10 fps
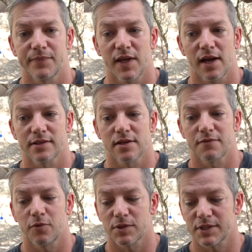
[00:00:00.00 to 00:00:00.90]
yeah, it's
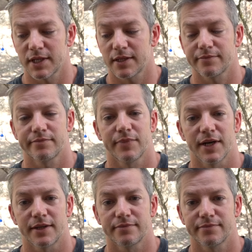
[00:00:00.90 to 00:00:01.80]
unfortunate,
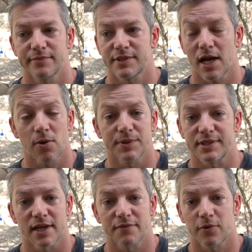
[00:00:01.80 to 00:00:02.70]
but it's not what we
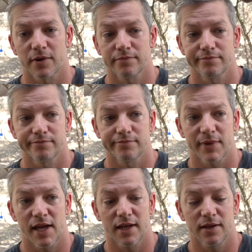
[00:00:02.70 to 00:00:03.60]
stand for,
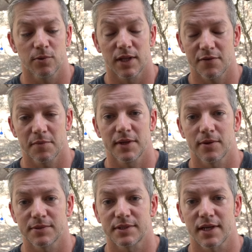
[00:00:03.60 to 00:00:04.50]
and it will never be
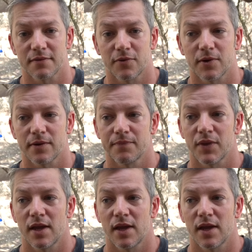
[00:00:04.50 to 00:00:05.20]
what we stand for,